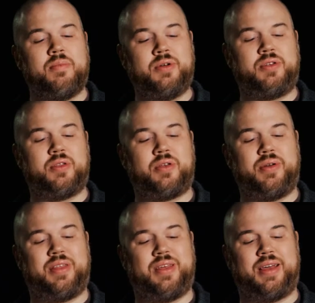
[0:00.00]
Bluetooth or
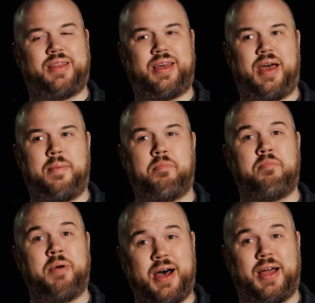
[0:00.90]
anything like
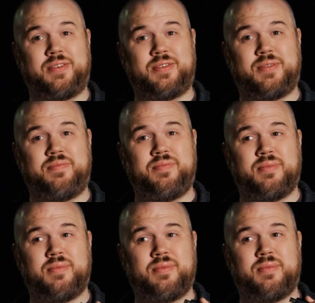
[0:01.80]
that, but
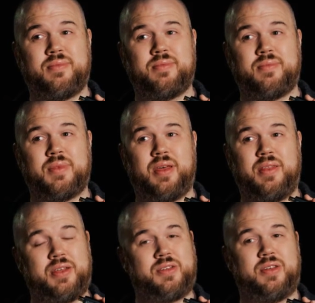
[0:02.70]

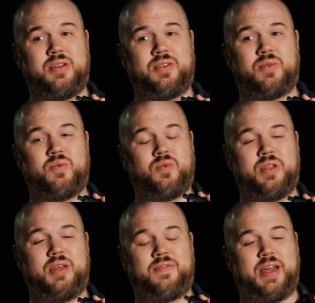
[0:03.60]
this is
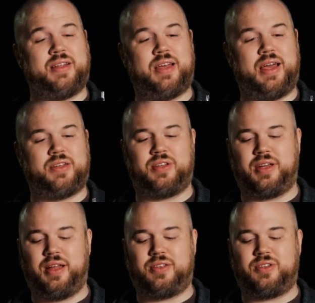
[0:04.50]
really
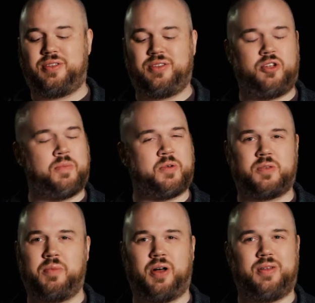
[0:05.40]
fantastic. It's super
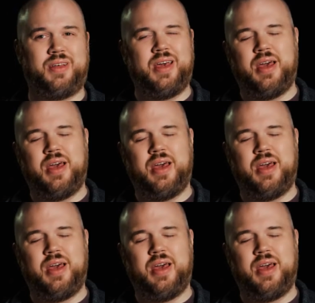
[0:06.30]
small.